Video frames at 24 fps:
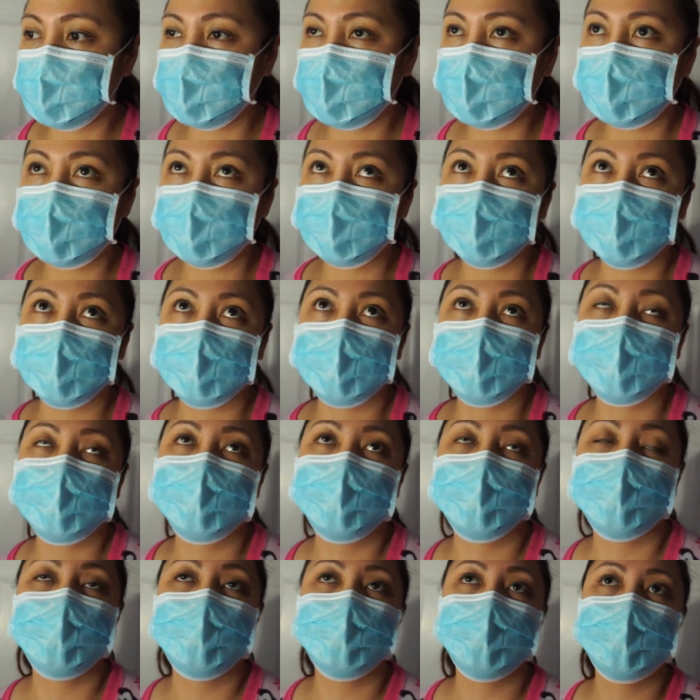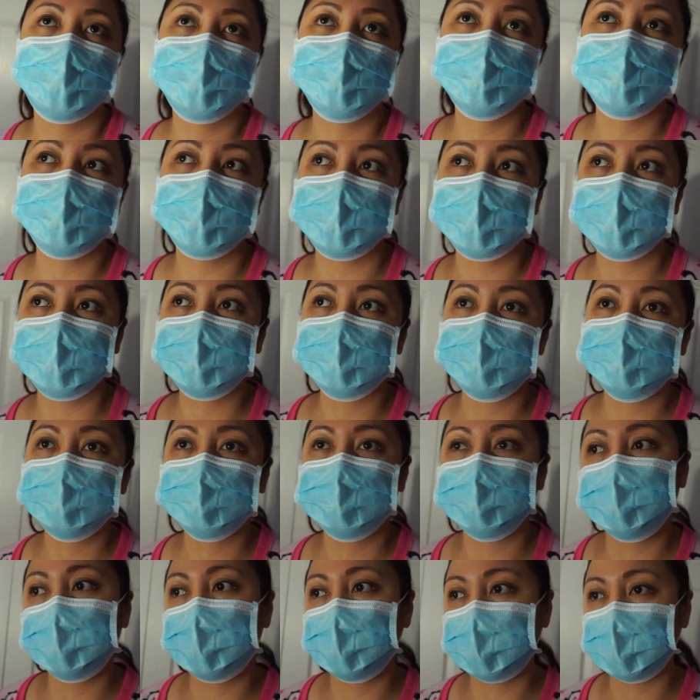do whatever it
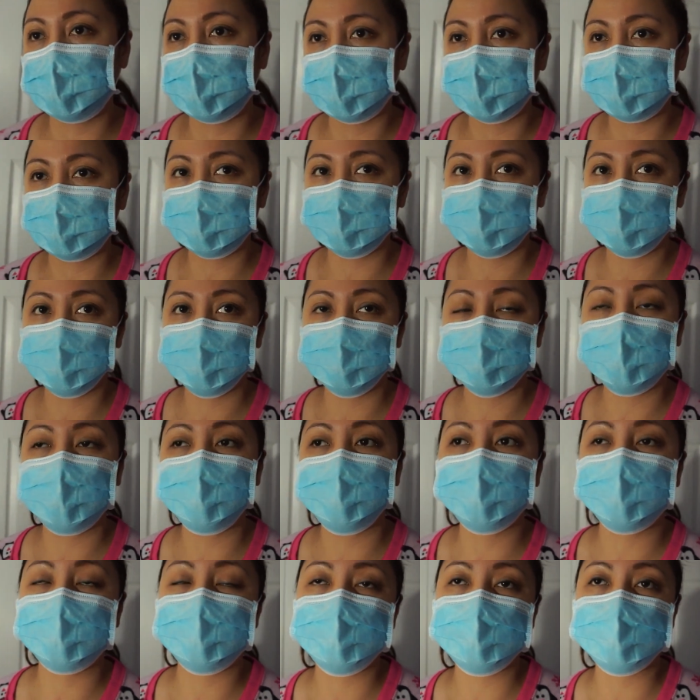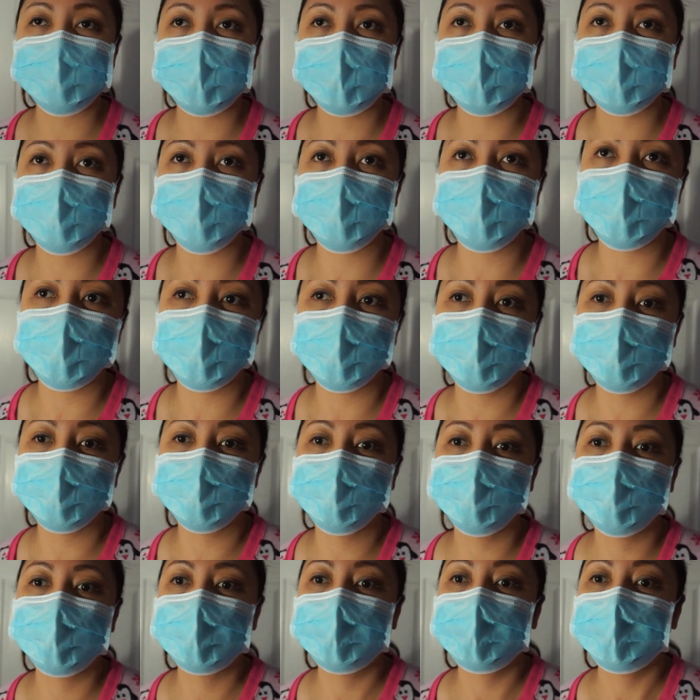takes and syempre stay at
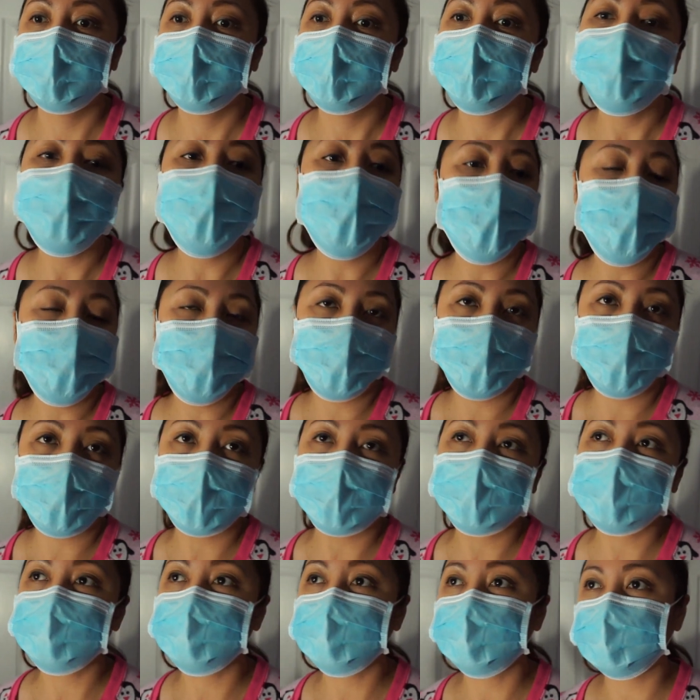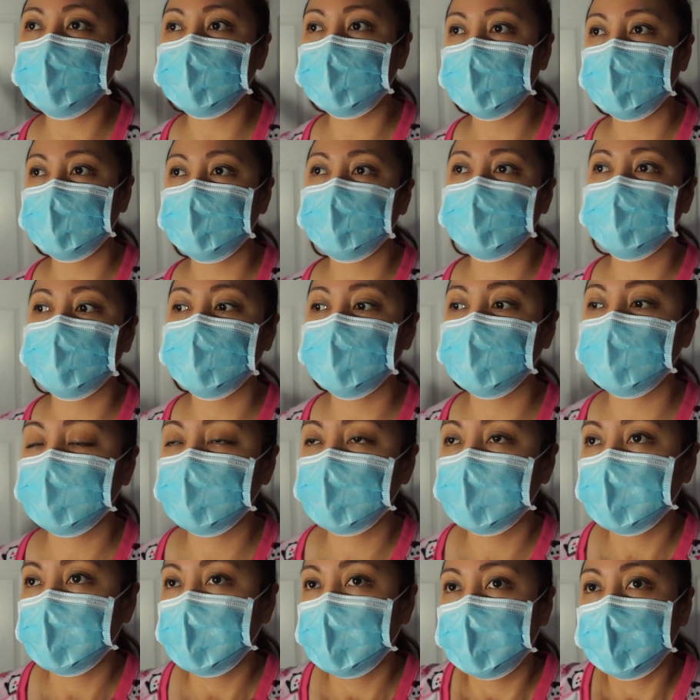home. Home quarantine
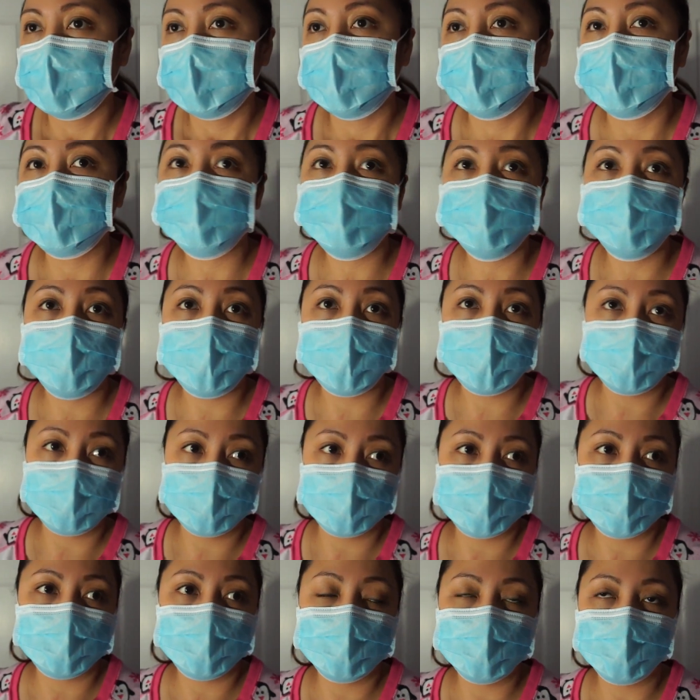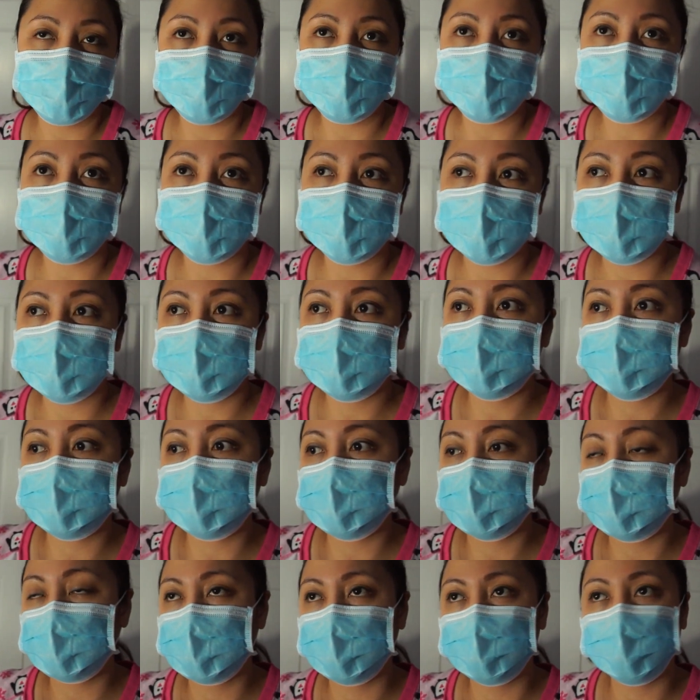is better, of course.
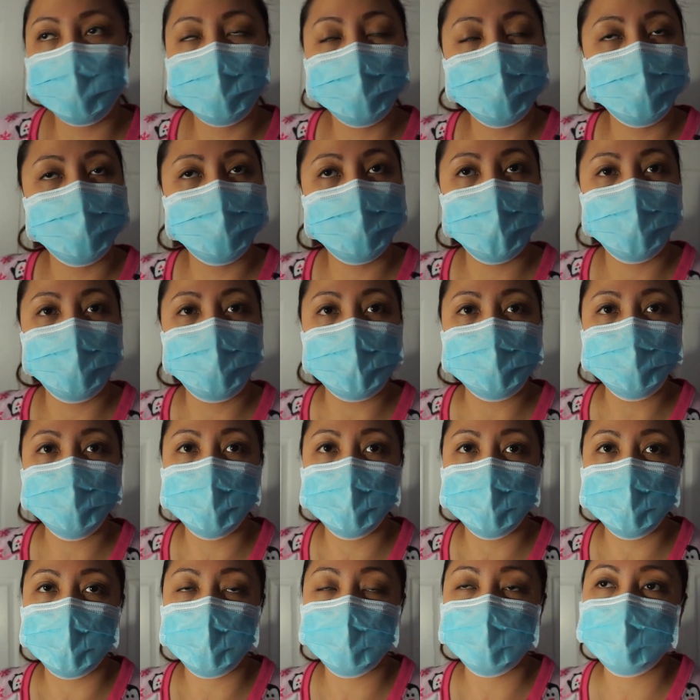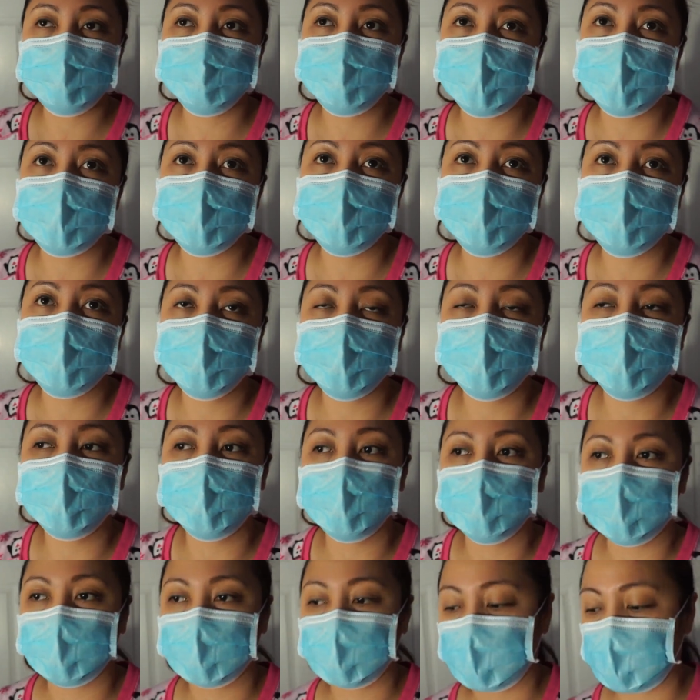Prevention is always better than
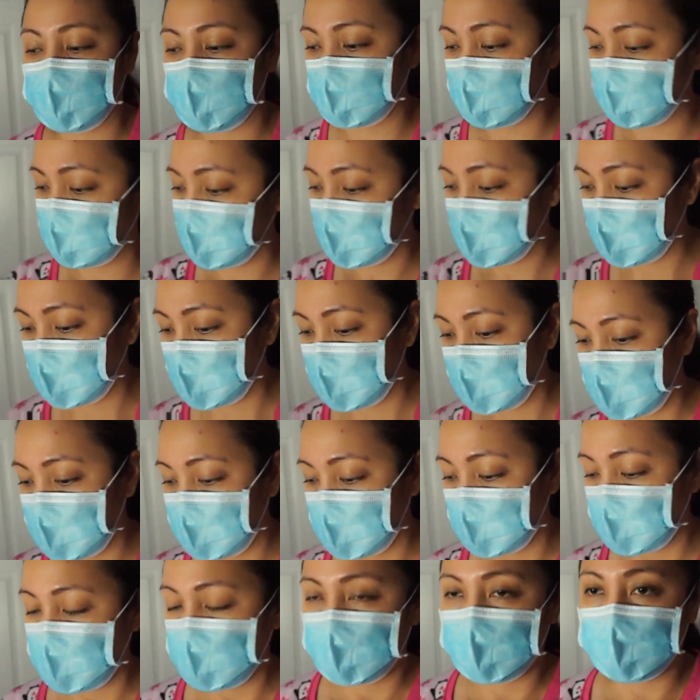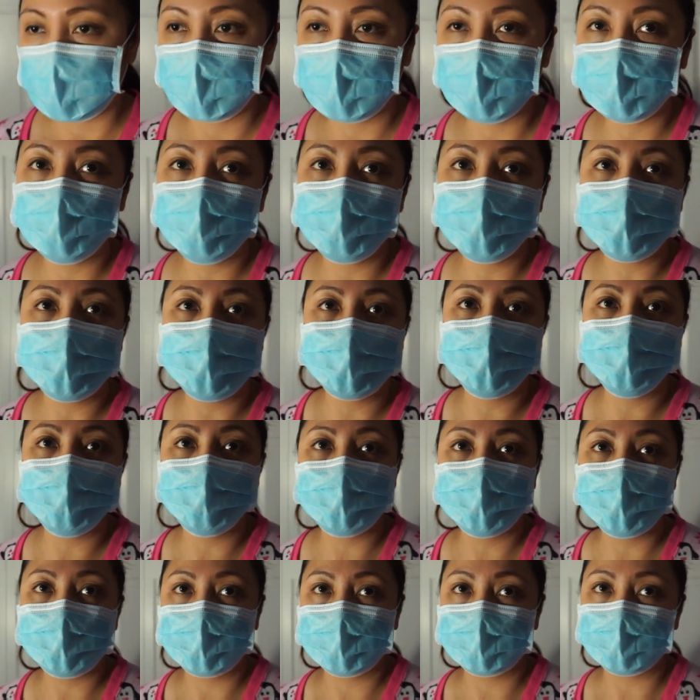cure, kaya ayan yung
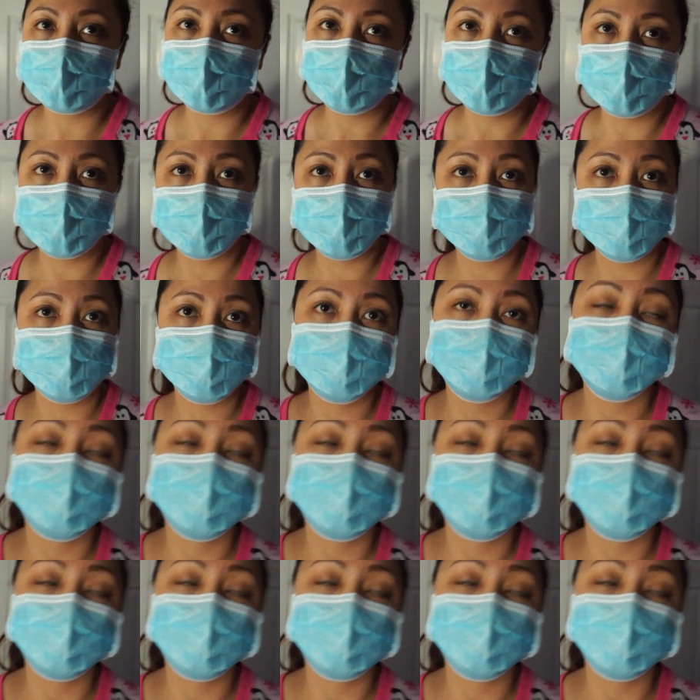gagawin natin.